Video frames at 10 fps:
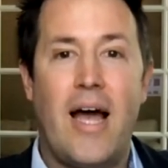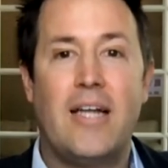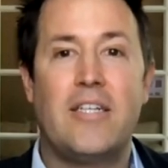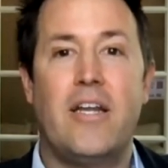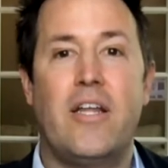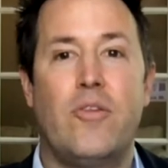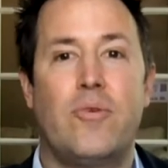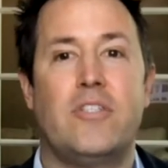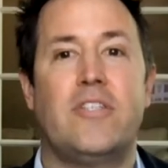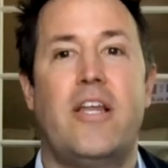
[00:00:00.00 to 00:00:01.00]
content in the
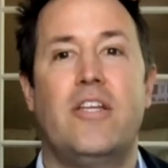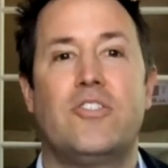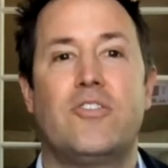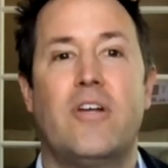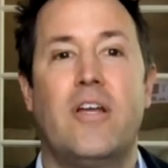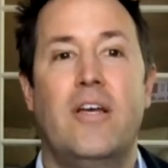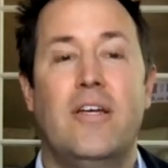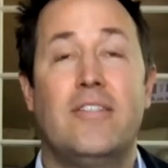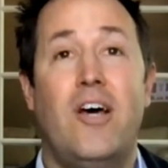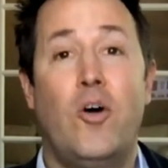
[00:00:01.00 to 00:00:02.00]
real estate industry
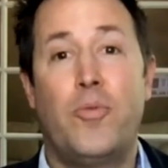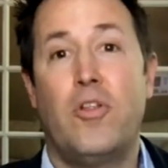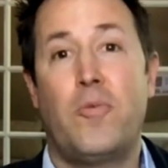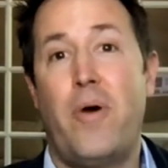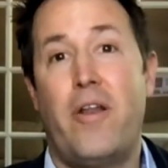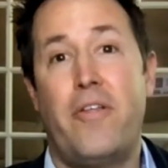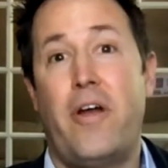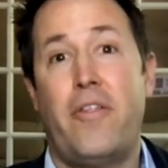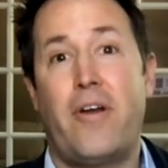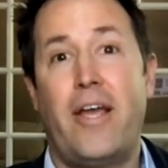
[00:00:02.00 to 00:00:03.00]
to help you look better than
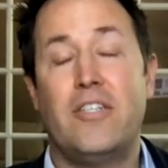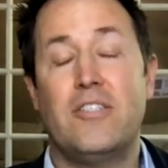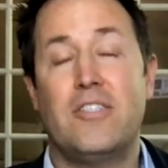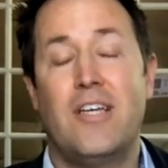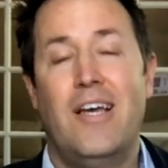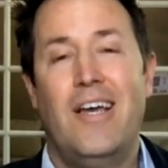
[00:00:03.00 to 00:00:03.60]
other agents.